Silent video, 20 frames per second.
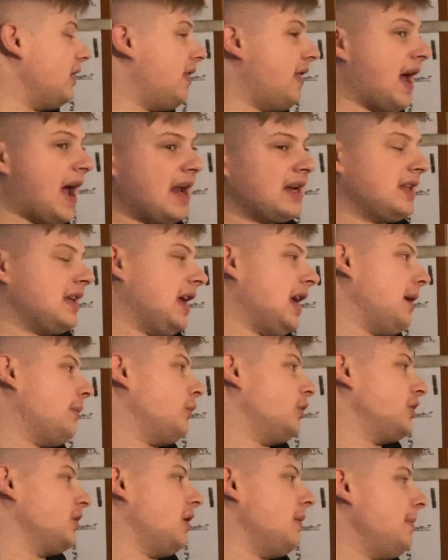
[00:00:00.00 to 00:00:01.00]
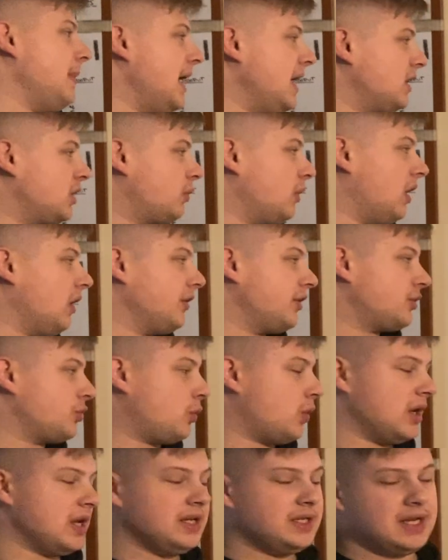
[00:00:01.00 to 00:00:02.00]
That game was on May 12th,
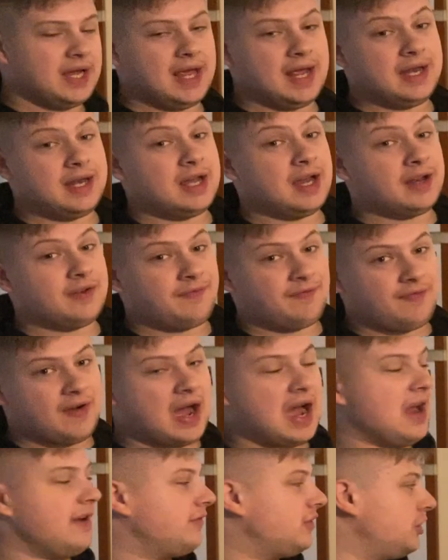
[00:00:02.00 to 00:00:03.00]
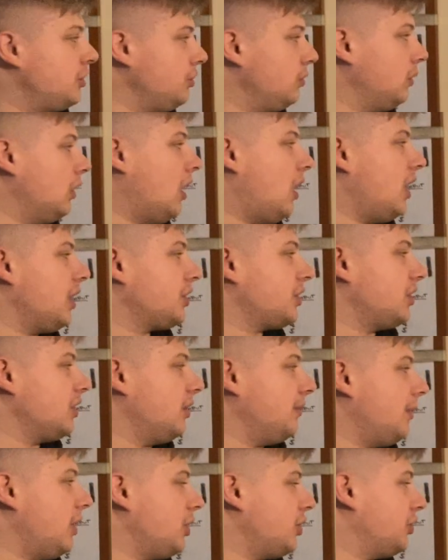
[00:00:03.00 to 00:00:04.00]
2010, a 5-2 loss to
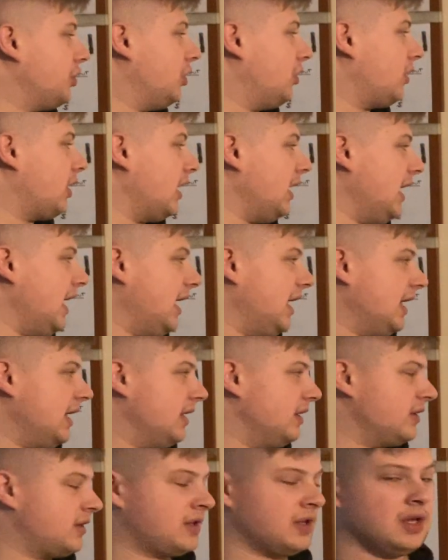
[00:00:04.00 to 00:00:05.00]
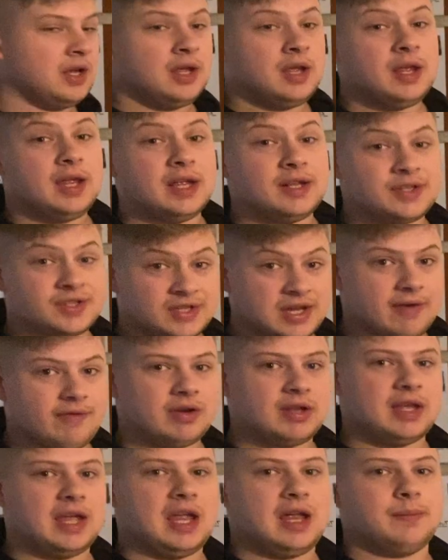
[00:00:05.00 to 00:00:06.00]
the Montreal Canadiens in
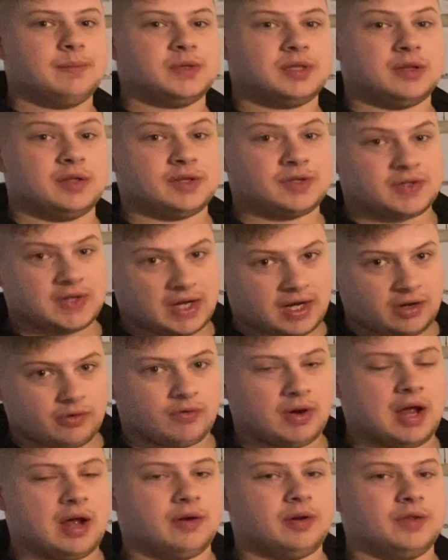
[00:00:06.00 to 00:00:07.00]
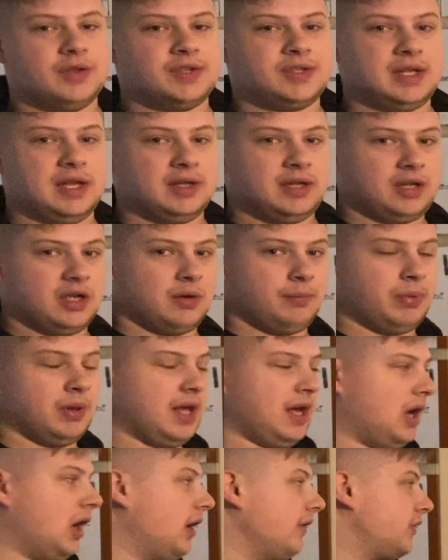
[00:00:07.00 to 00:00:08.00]
7 games in the second round of the Stanley Cup
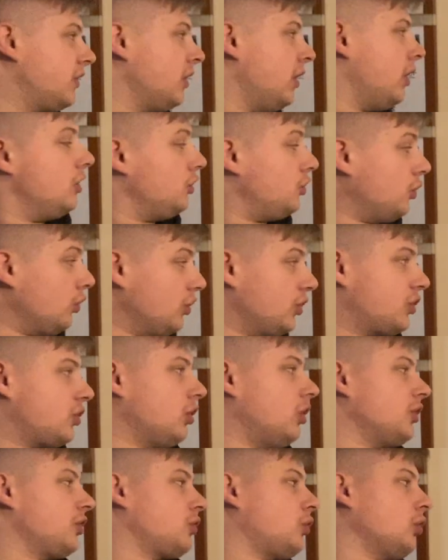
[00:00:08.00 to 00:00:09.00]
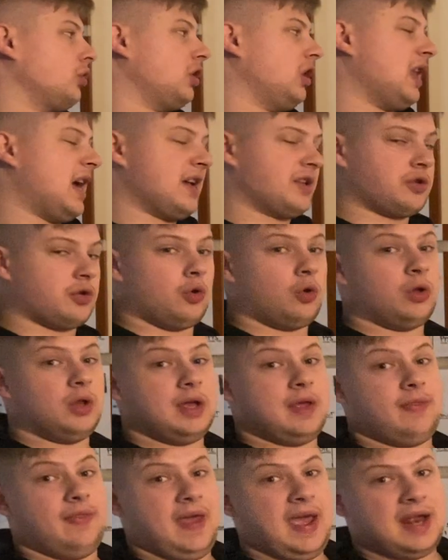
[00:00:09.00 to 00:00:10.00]
playoffs. Jordan Staal scored the last goal
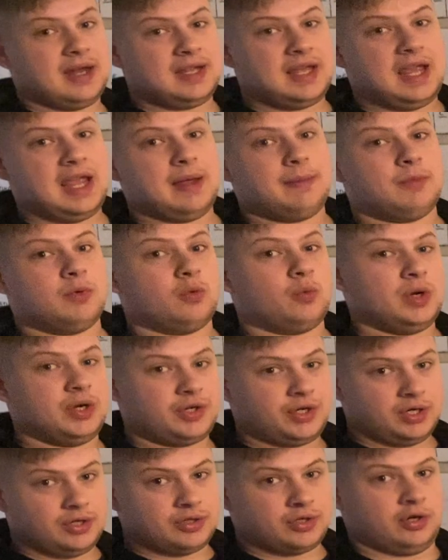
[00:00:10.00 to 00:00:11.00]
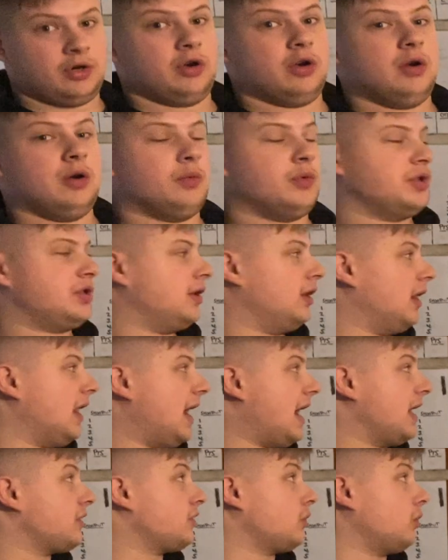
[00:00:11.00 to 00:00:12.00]
in that game, which in turn was the
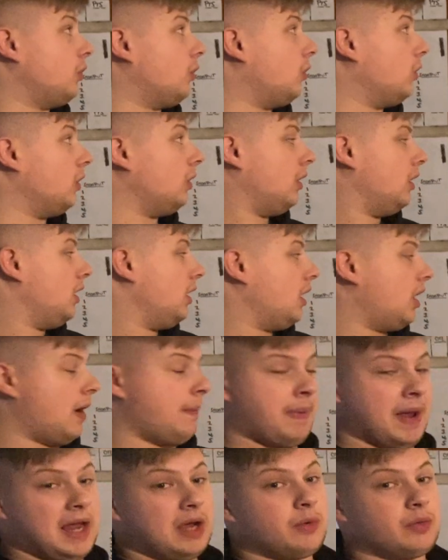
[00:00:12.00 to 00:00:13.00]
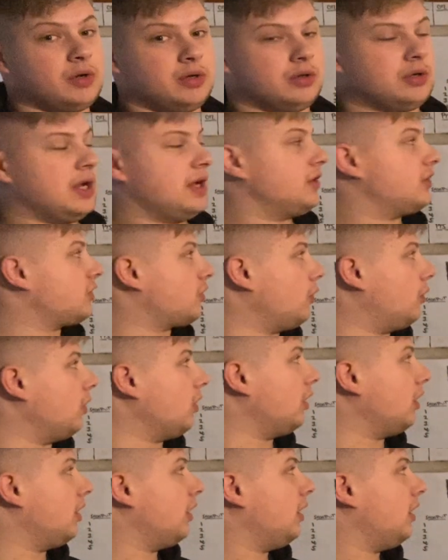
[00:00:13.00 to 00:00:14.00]
last goal a Penguin has
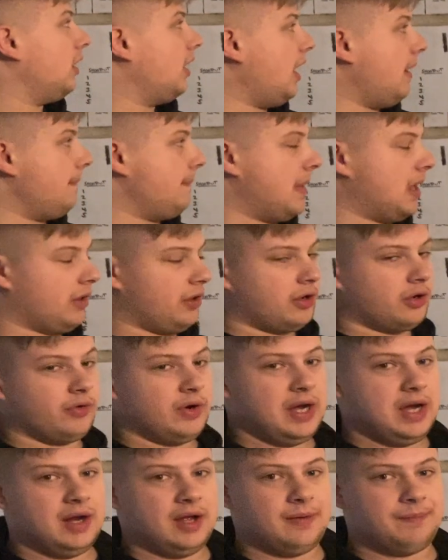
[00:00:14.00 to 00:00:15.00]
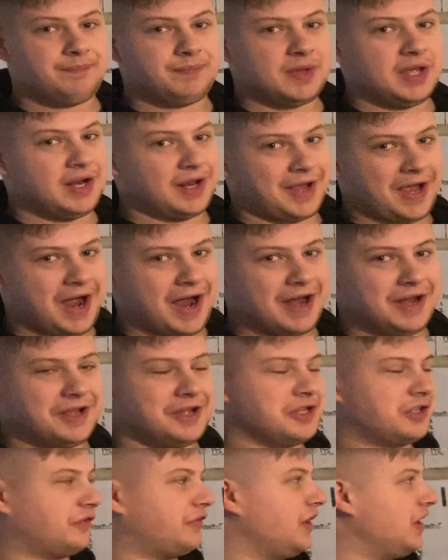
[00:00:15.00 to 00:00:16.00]
scored at Mellon Arena. And it kind of
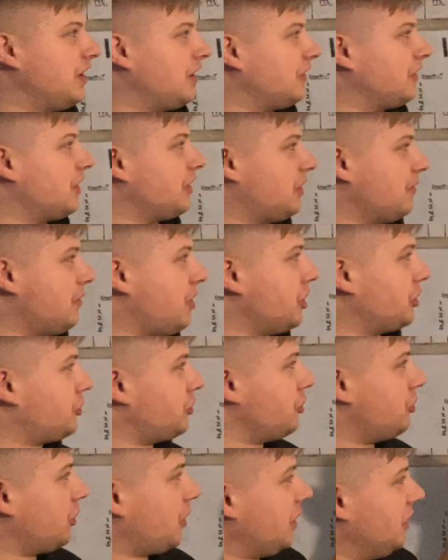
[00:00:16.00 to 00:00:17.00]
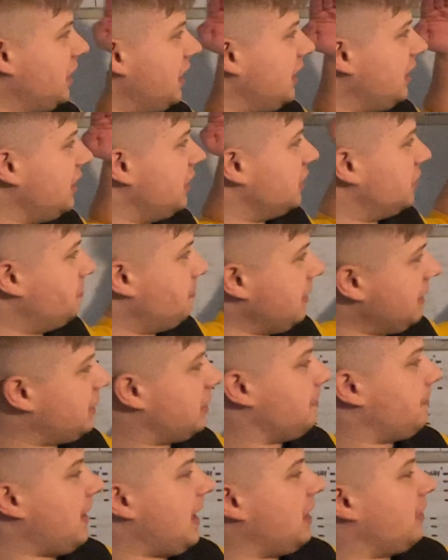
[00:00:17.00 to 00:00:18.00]
is fitting that the Montreal Canadiens beat
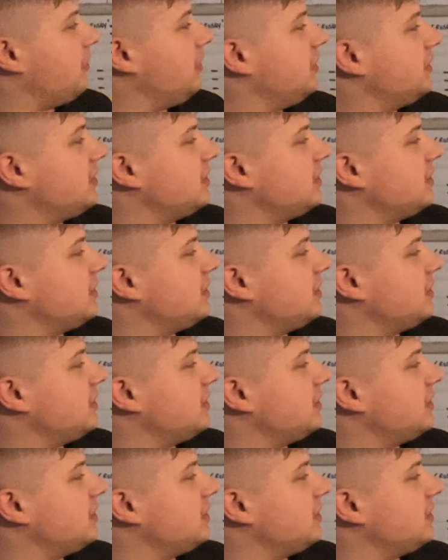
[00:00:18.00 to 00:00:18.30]
the Penguins